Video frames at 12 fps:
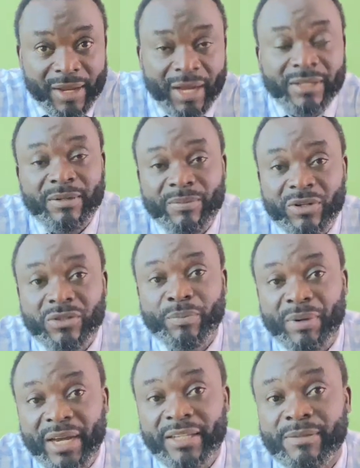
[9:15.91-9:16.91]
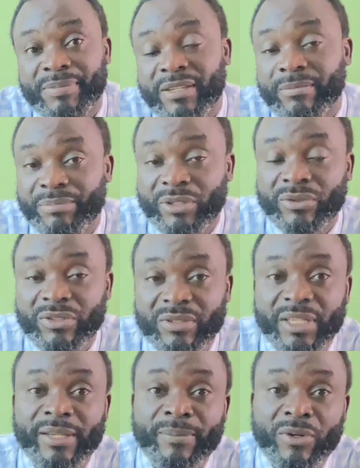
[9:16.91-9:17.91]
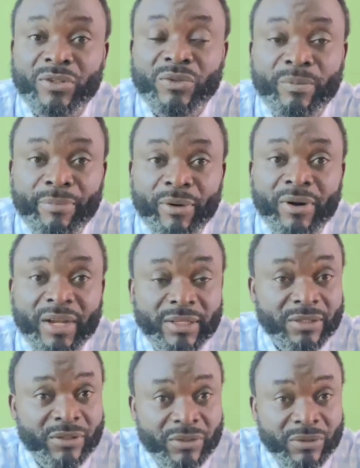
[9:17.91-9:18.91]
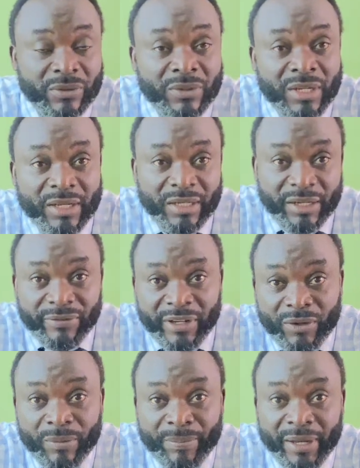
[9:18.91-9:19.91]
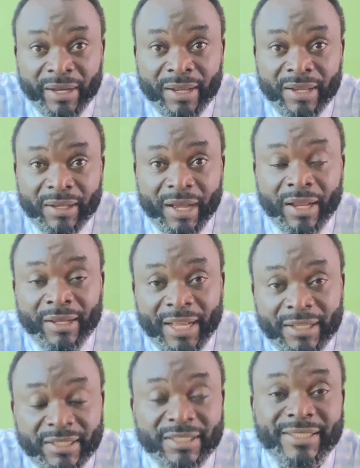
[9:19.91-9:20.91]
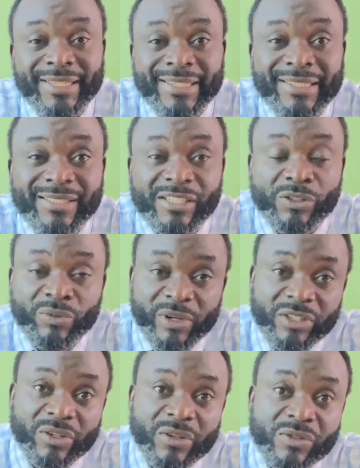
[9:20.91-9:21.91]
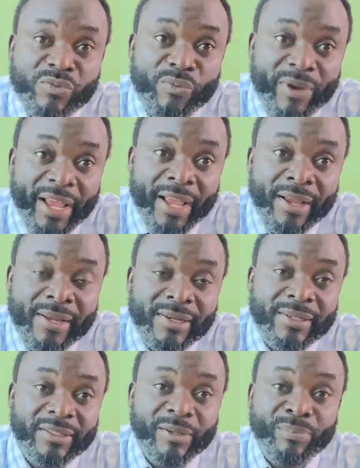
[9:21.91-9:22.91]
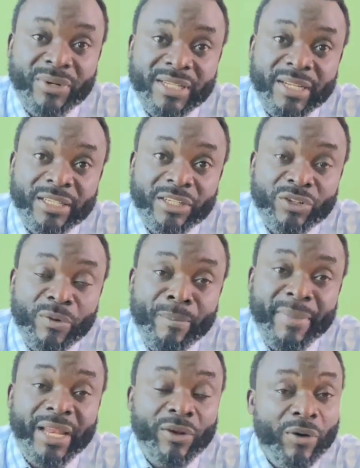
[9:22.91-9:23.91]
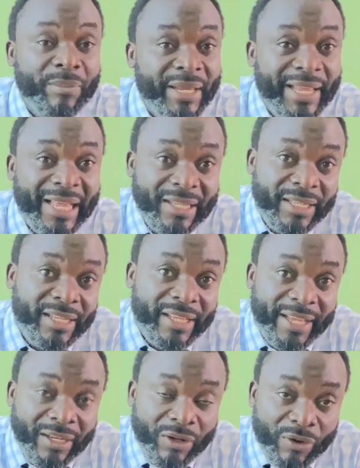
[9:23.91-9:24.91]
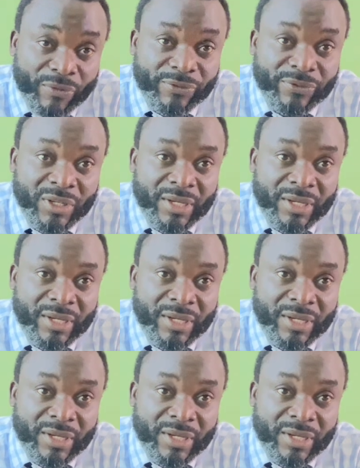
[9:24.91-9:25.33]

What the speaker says: As the muscle power is being built, the muscle bulk is also developing. And that is in situations where the presentation may not be early enough.